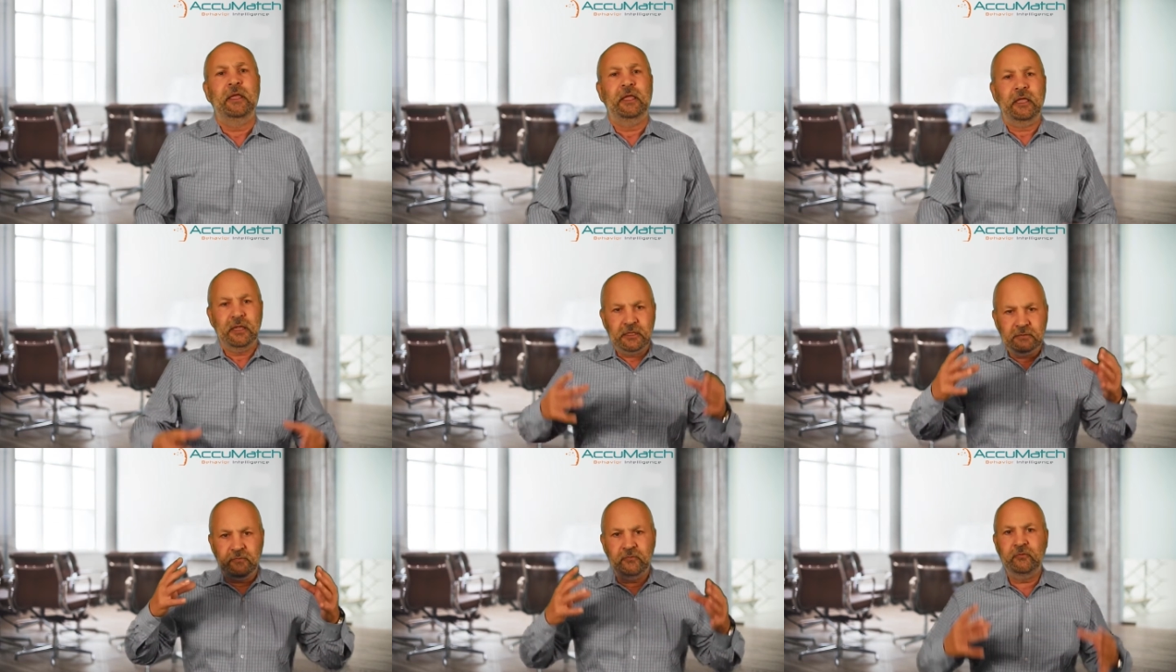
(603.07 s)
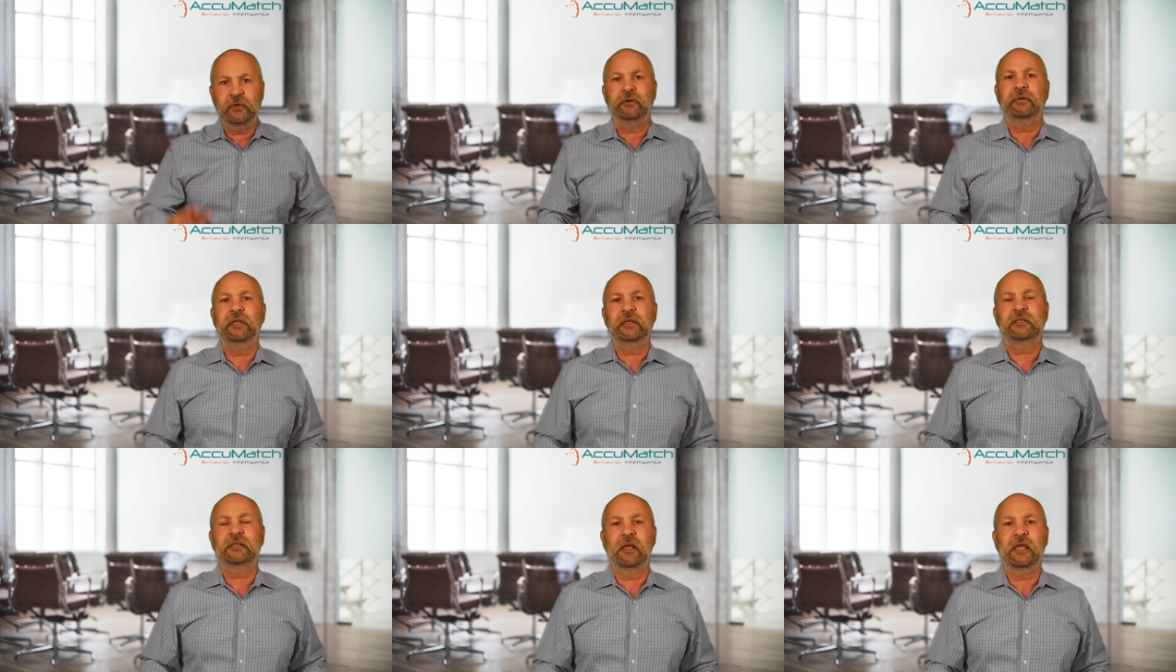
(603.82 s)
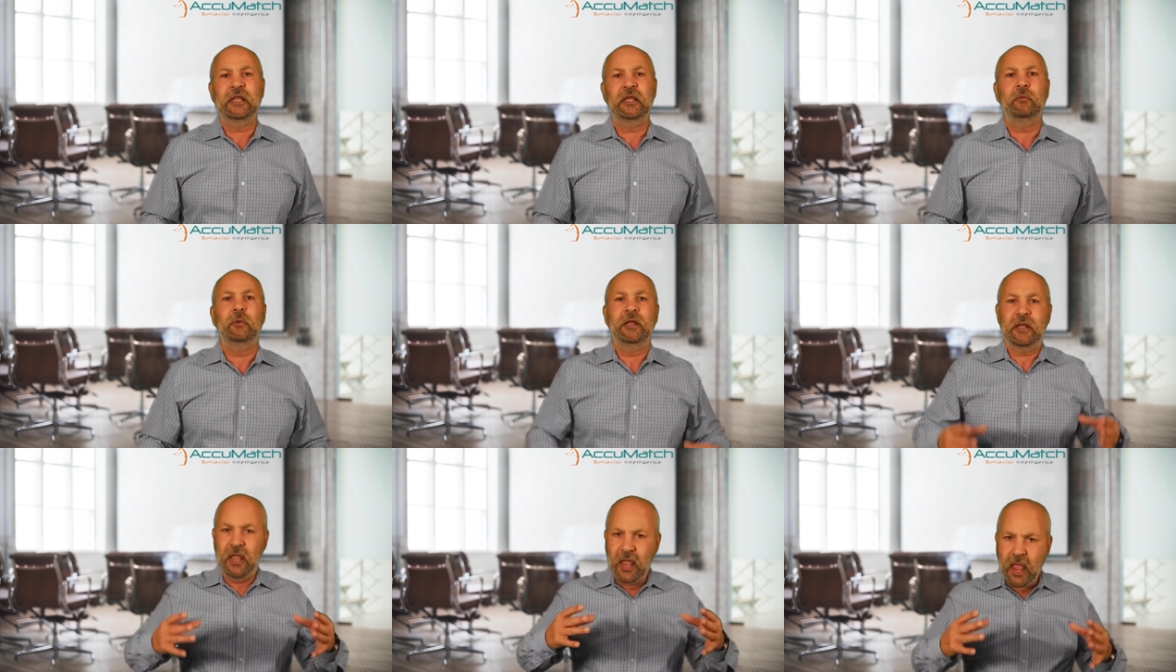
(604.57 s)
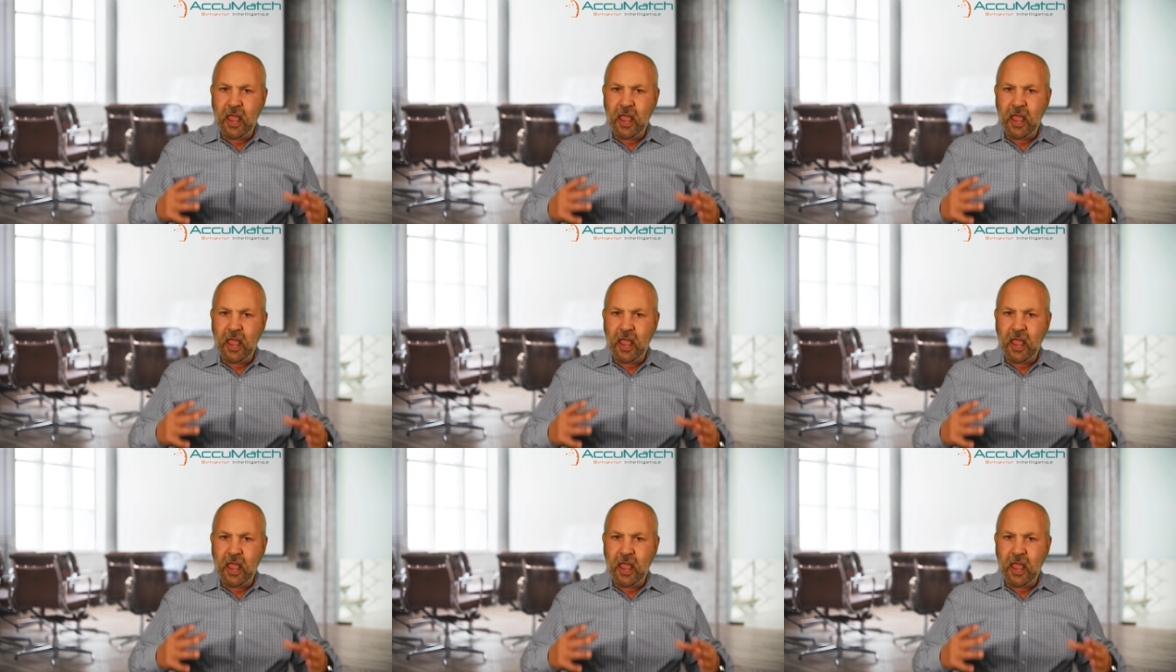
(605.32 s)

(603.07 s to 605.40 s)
is very exciting when